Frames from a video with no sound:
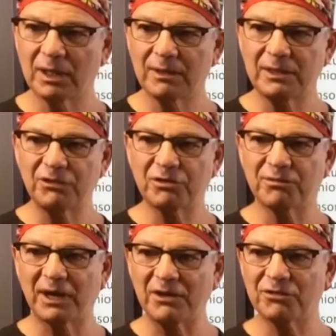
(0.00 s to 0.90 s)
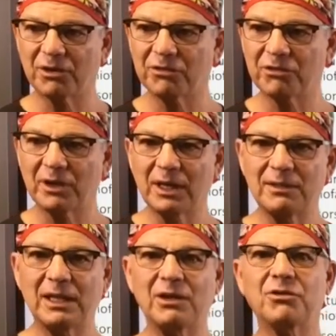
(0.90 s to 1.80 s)
But hey,
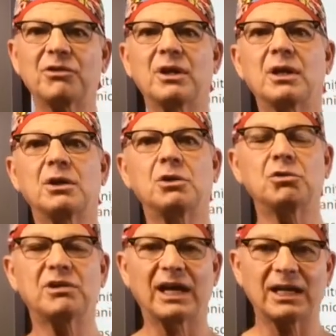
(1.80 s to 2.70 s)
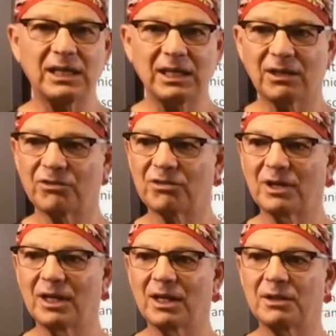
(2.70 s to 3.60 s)
look, my younger partners
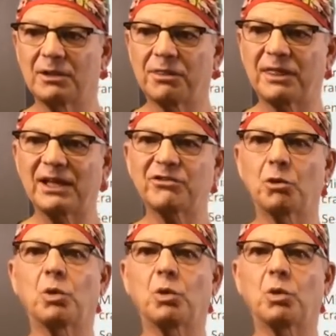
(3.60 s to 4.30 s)
like Dr.